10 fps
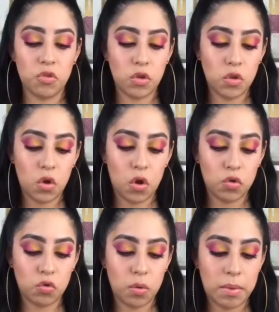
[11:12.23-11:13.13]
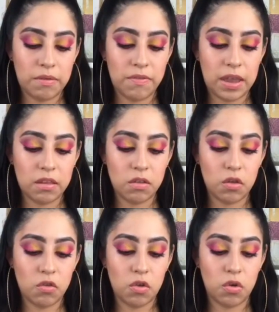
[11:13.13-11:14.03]
gonna contour my face
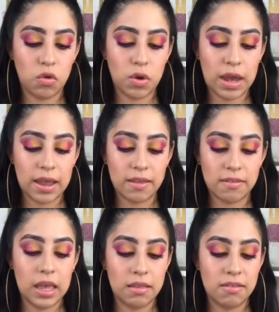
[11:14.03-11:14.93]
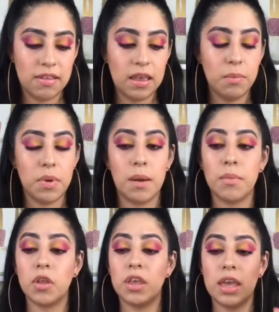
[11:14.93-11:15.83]
so you guys can see, but I'm
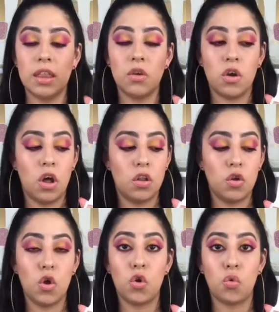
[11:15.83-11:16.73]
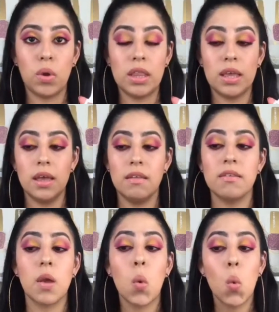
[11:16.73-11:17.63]
gonna get the color
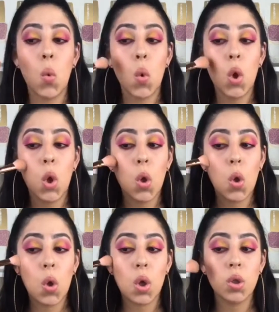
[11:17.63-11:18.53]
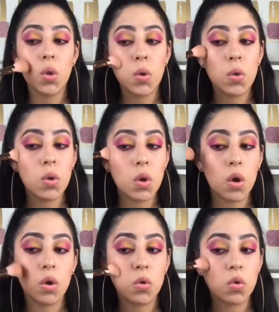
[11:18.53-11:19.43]
Ruinas and
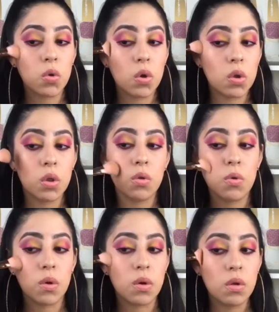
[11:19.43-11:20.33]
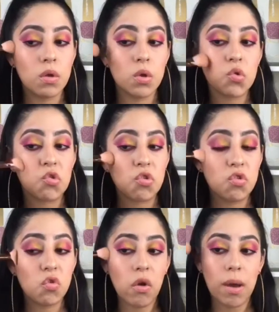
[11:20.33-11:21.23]
contour the face.
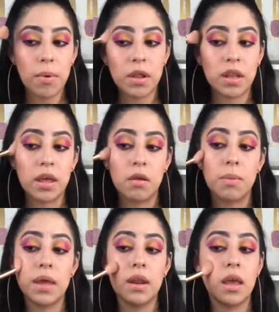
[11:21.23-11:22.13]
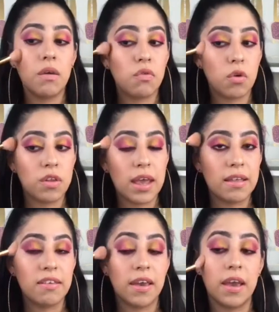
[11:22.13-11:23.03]
Just grab a little bit if you're
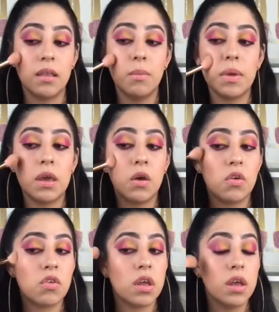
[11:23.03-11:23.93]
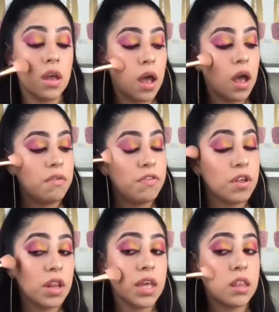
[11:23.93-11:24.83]
not tan, because I
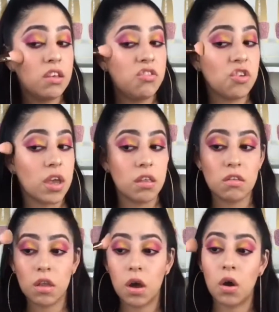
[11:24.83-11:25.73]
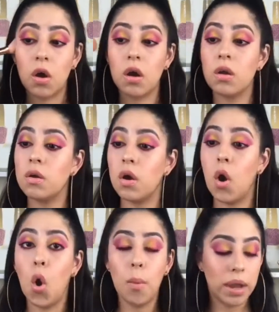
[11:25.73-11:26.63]
feel like these shades are,
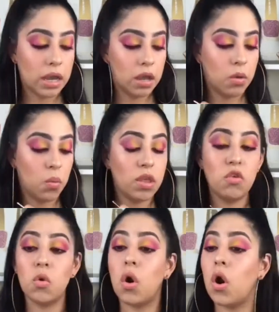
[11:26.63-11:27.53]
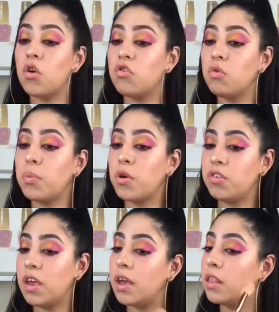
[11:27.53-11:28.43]
oh my god, when you are super
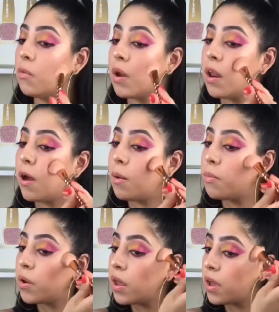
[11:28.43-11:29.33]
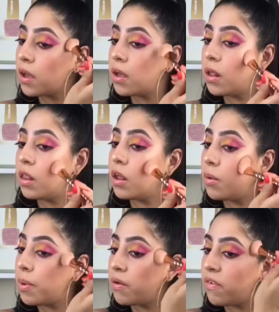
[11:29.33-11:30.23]
tan. Right now I'm putting a little
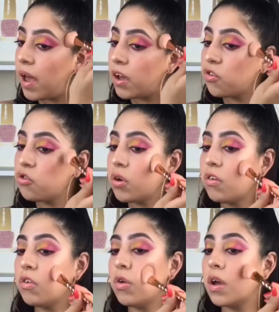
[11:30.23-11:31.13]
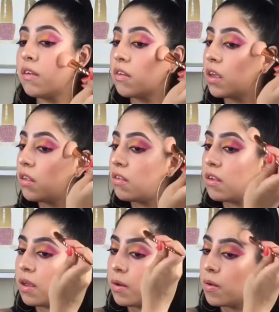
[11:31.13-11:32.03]
bit of extra so you guys can
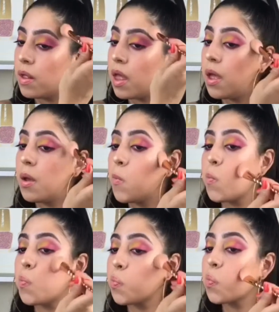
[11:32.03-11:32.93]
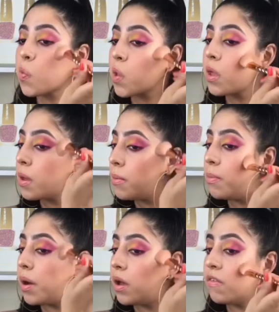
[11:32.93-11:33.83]
see.
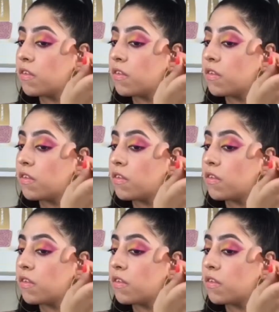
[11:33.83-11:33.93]
But